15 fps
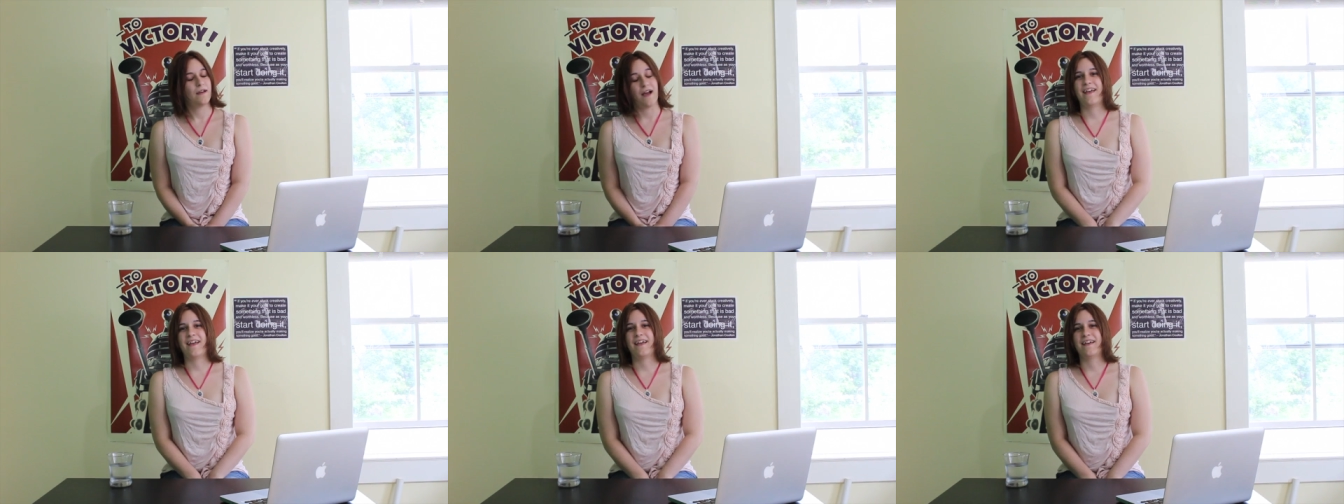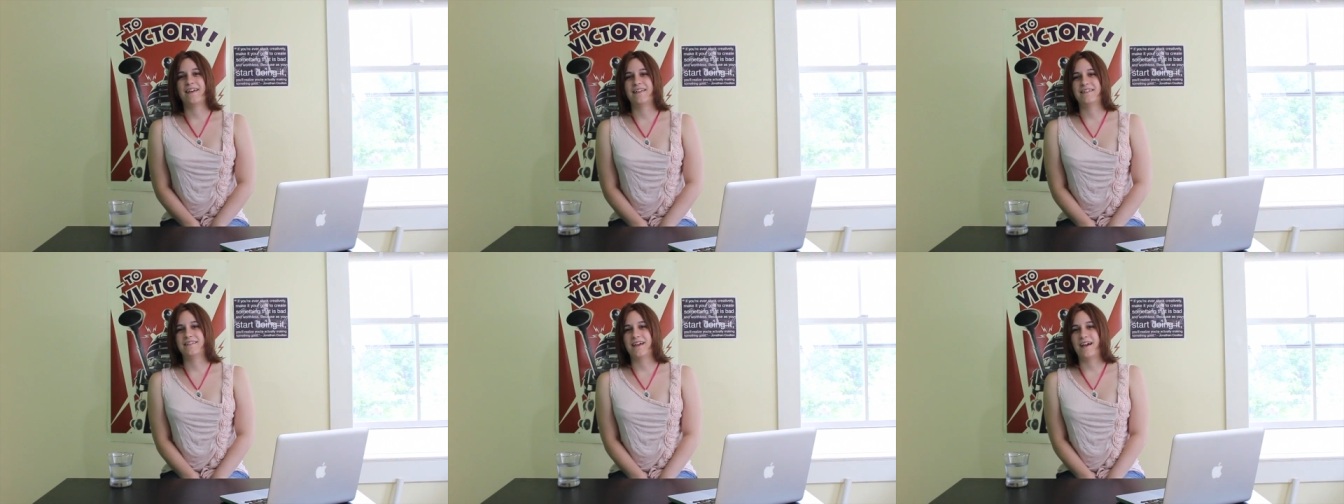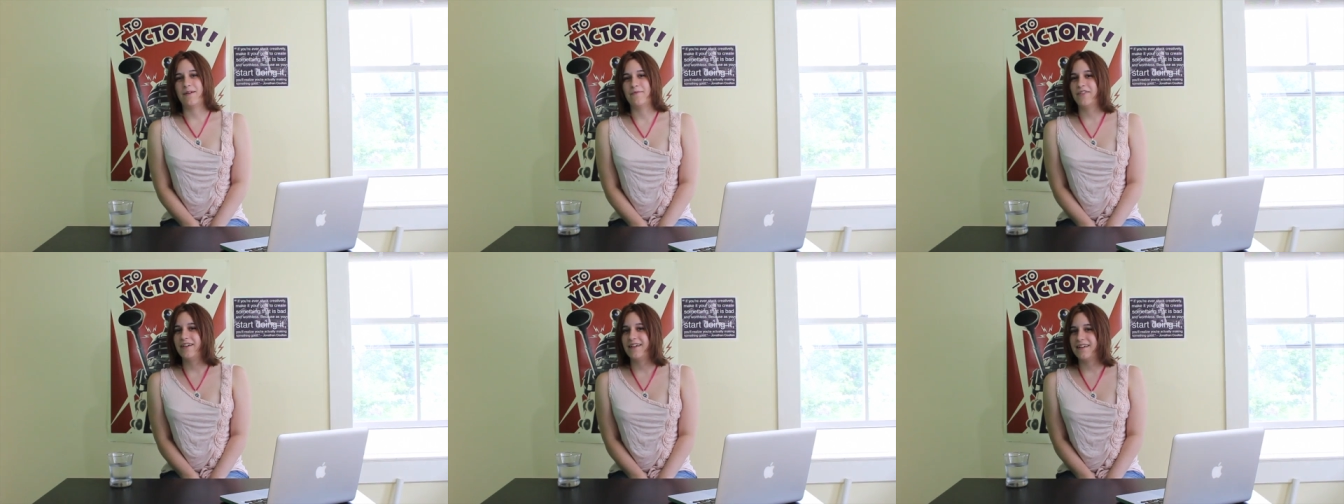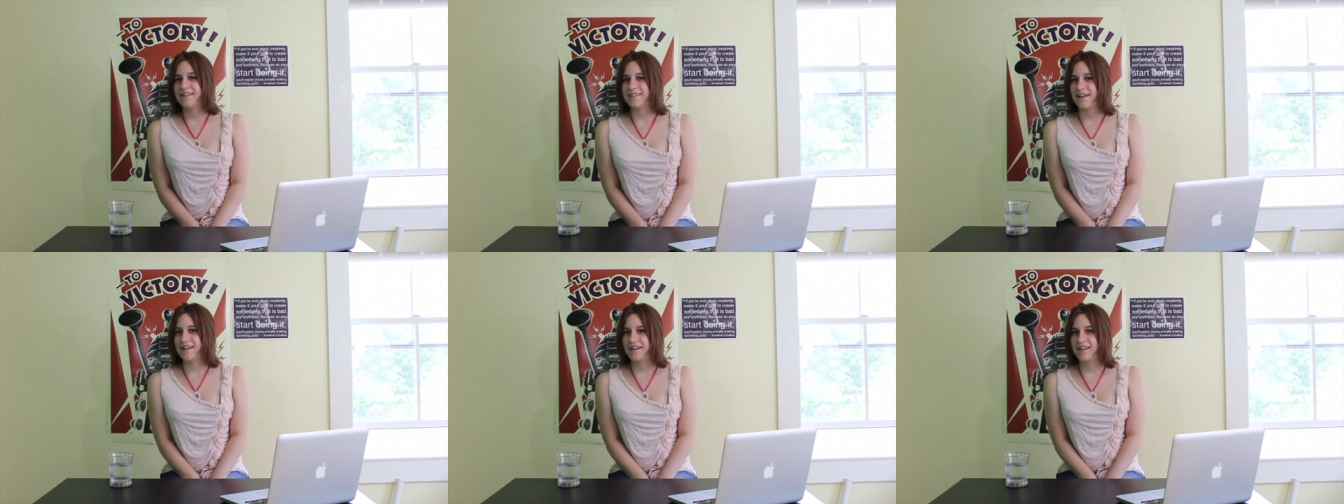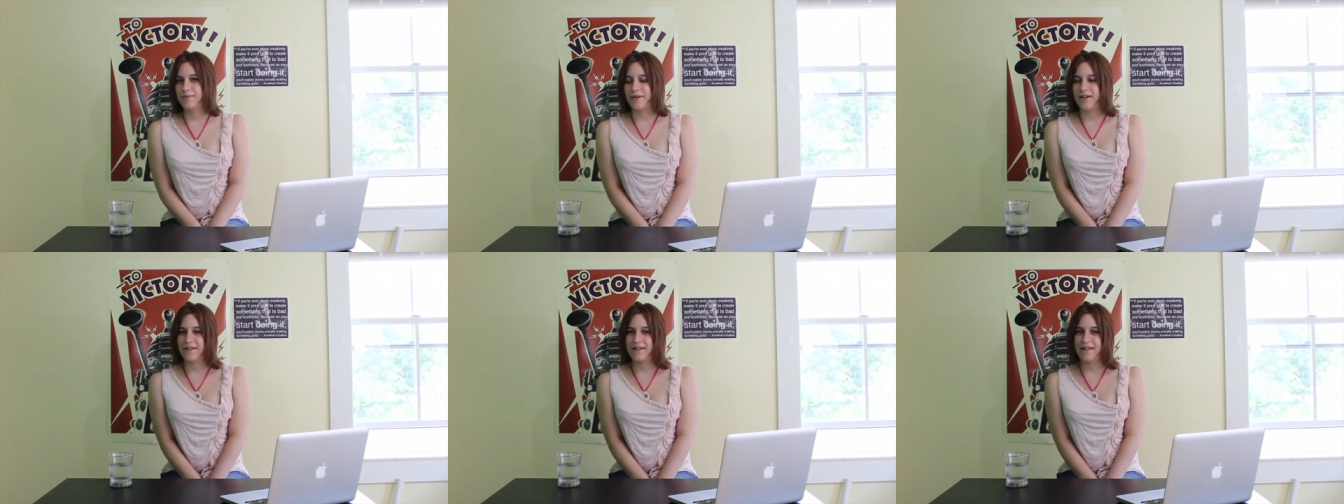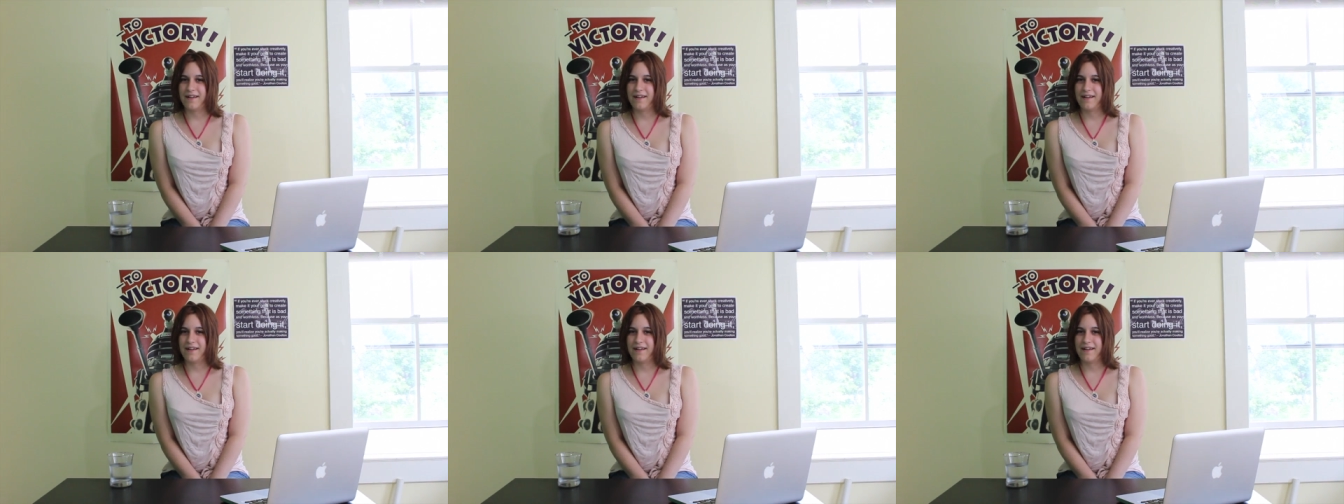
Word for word: And I'm very excited about it,